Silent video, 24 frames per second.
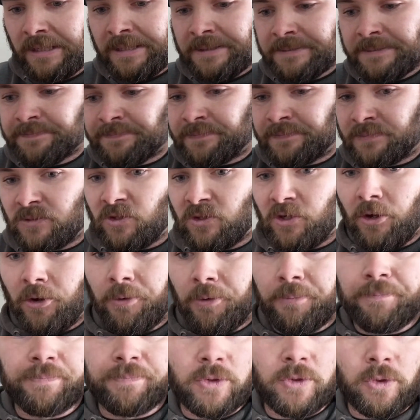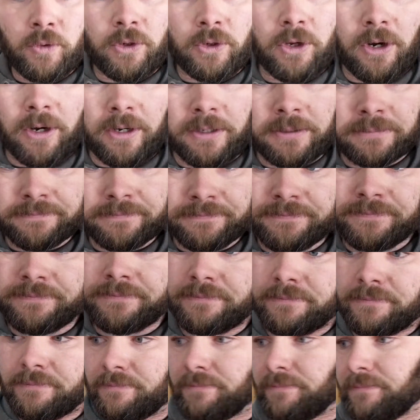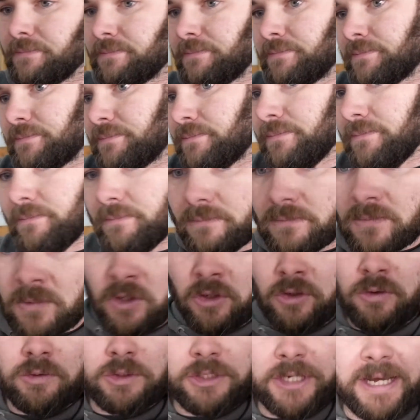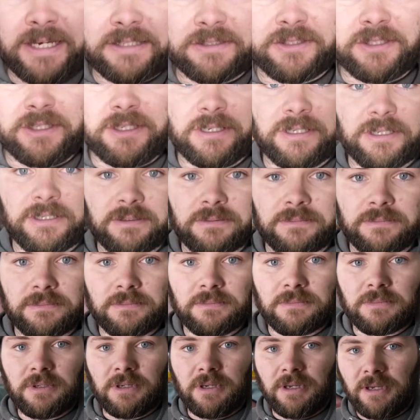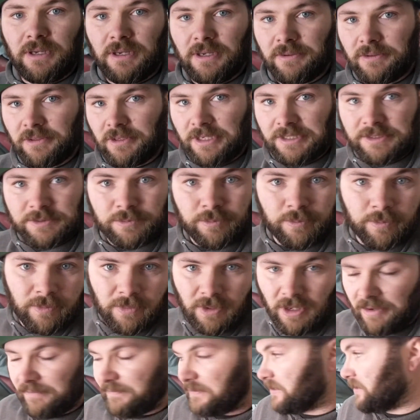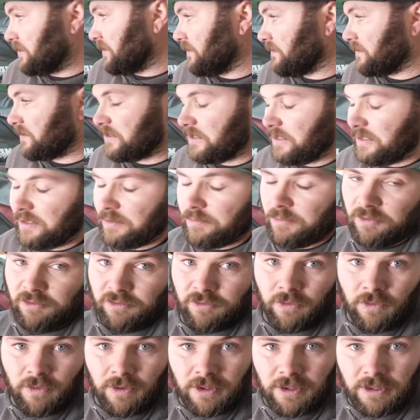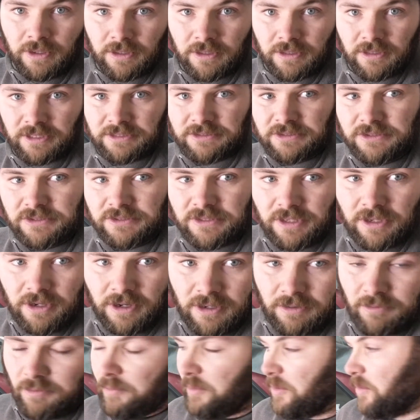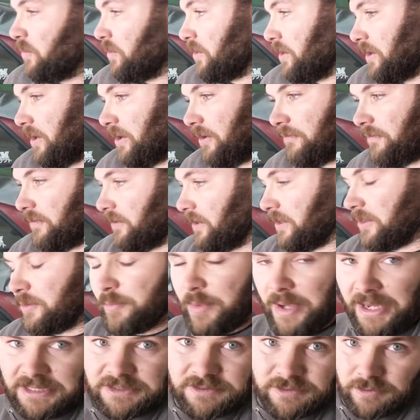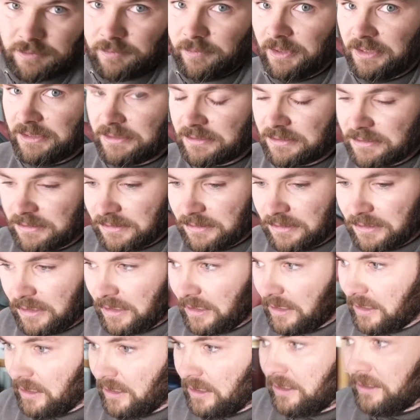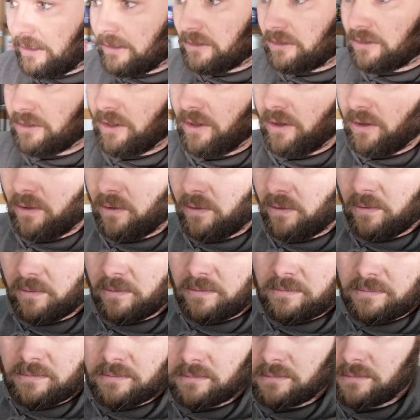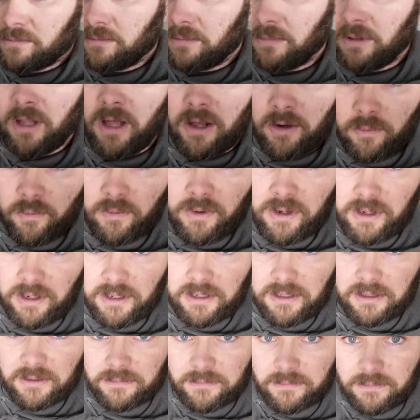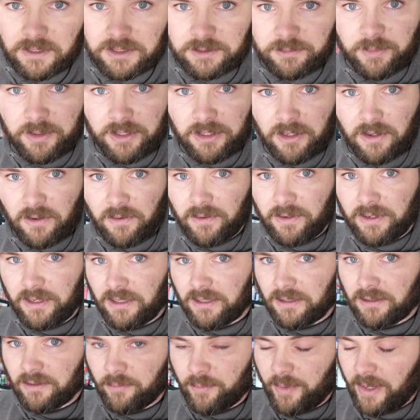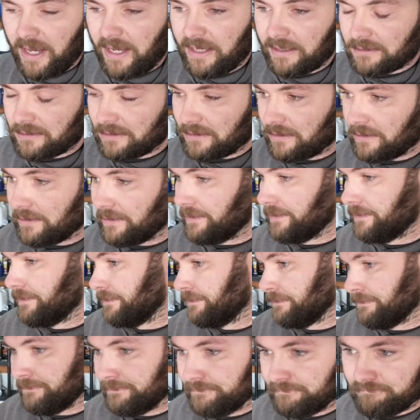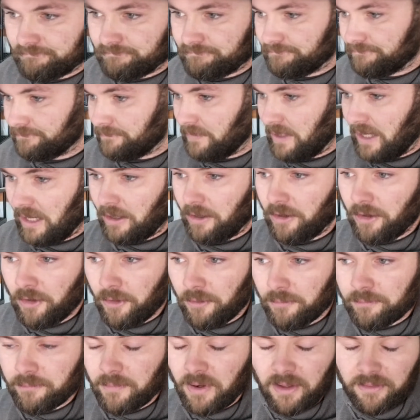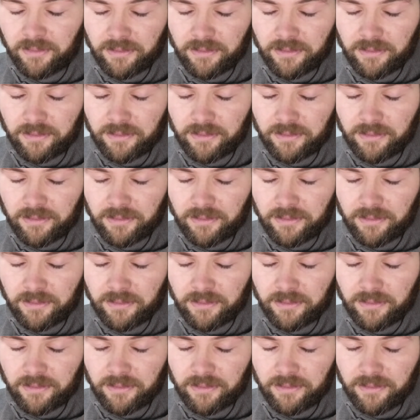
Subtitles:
So, new car, new chassis. You guys obviously have seen it before. This is the car that we've been working on for like the past few months. So, a lot of work has been going in the past, I don't know, month.